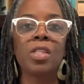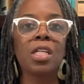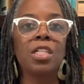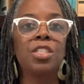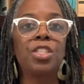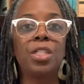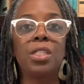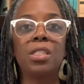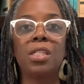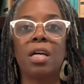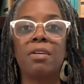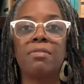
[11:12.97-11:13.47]

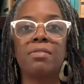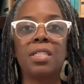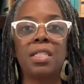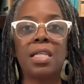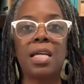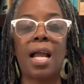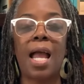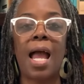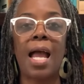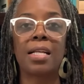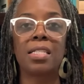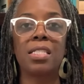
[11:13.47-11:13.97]
She loves
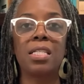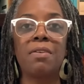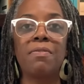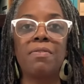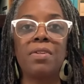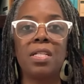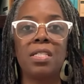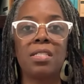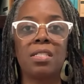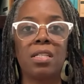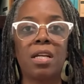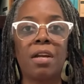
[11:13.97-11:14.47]
the
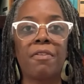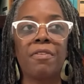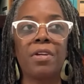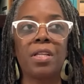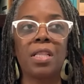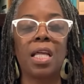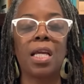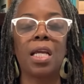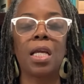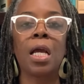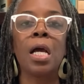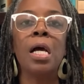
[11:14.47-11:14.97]
activities and
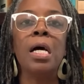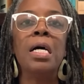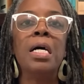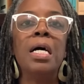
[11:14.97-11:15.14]
everything.